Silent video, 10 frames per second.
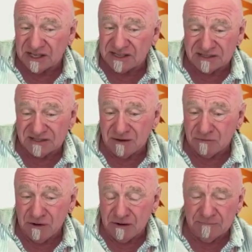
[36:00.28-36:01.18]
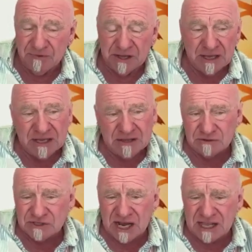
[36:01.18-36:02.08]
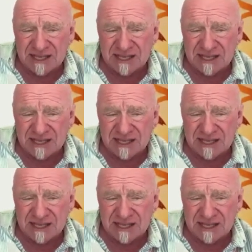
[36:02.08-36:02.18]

out saying that's not wrong. Those kind